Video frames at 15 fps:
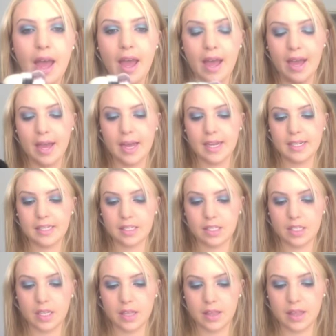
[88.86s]
and
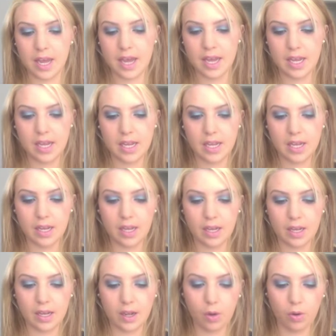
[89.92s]

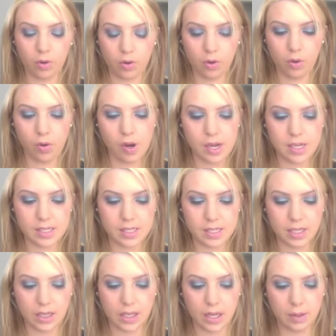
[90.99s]
Enkore
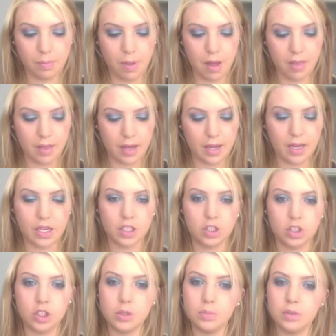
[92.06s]
has claimed that they are
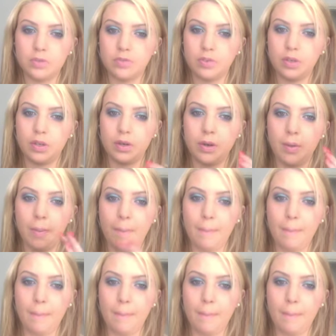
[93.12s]
dupes for